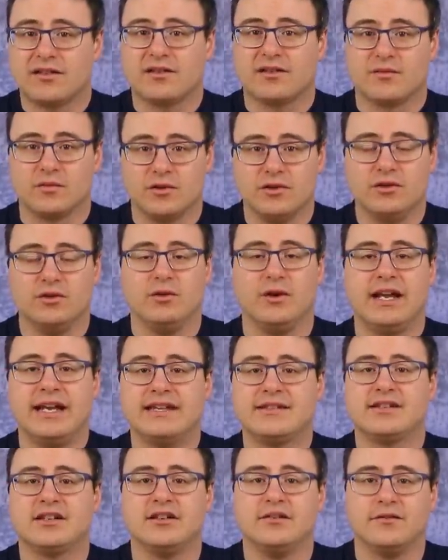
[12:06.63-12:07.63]
through
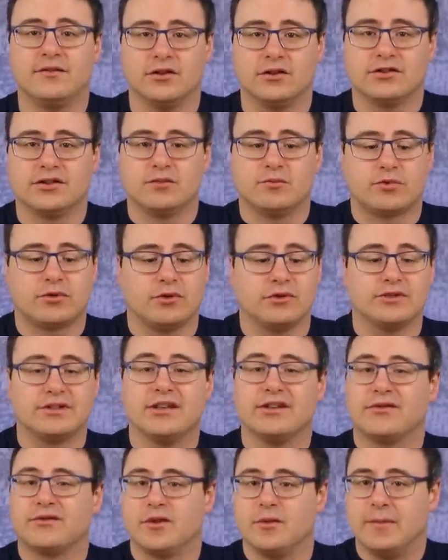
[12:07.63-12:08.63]
his conversion
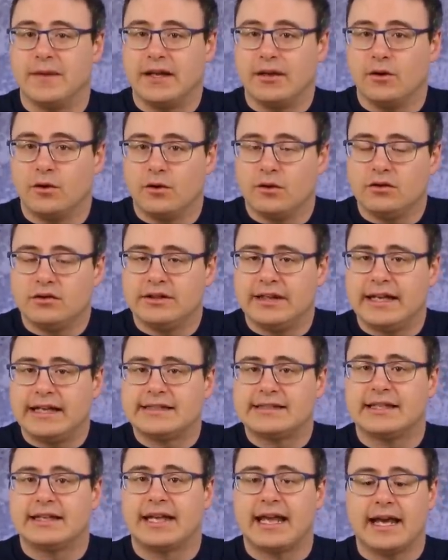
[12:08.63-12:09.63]
process from the old
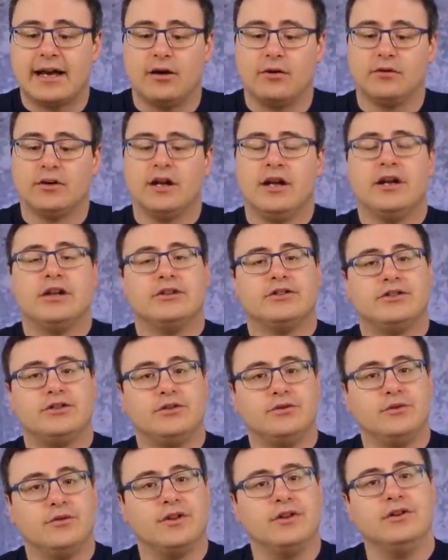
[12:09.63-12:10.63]
Nest account
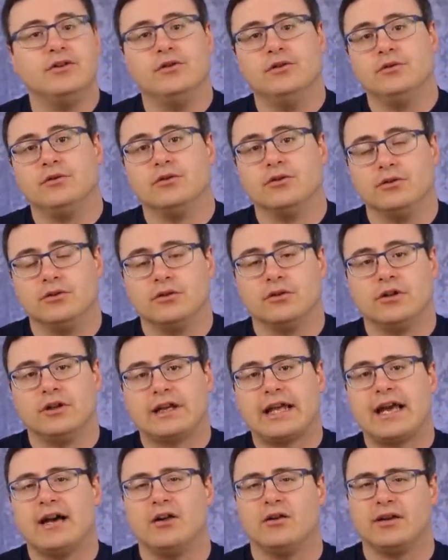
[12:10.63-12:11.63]
to the new Google
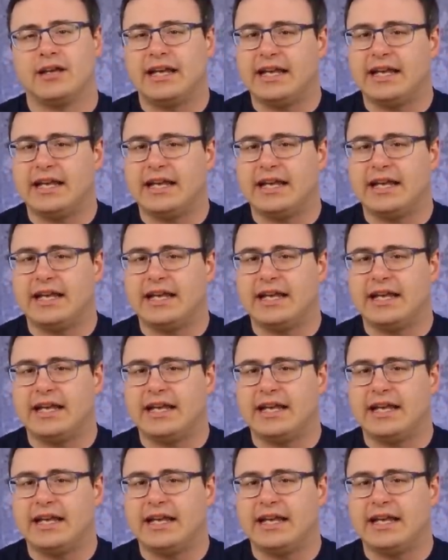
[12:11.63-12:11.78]
account.